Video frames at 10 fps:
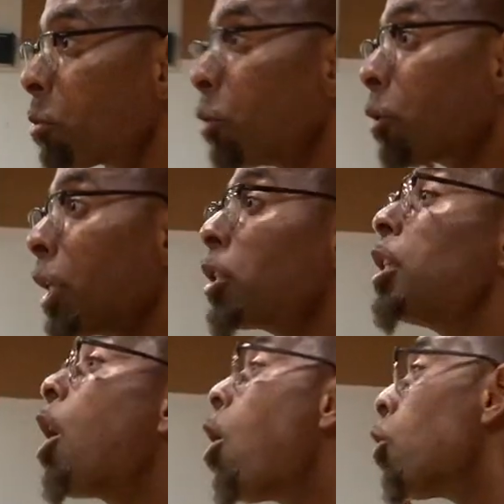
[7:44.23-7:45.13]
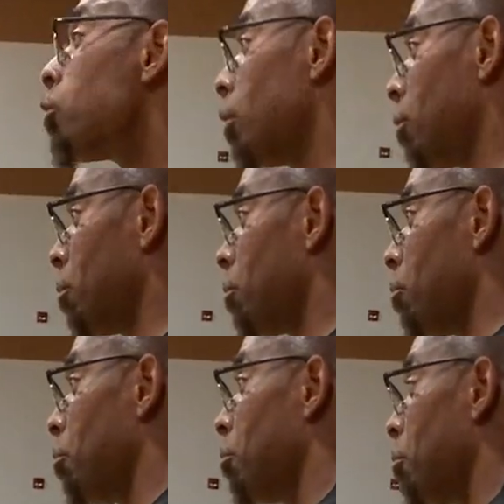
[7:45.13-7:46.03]
You think she wholesome.
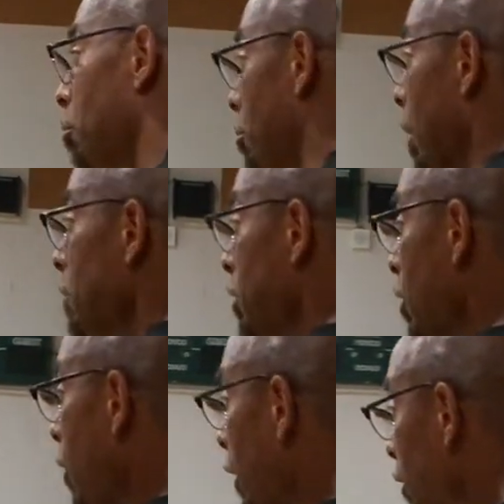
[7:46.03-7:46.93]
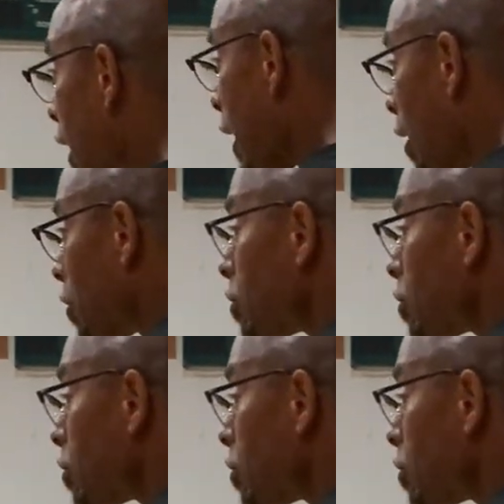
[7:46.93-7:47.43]
Maybe she go out of town.